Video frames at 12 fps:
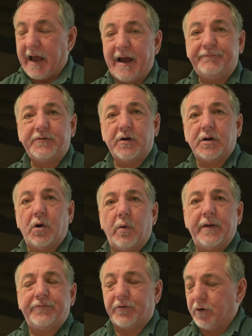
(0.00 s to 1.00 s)
After
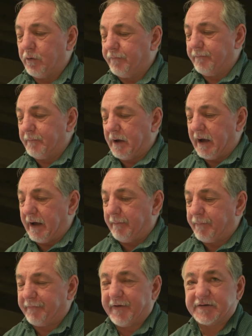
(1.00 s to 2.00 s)
going through
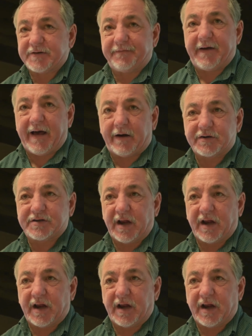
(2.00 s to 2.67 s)
Professor Fowler's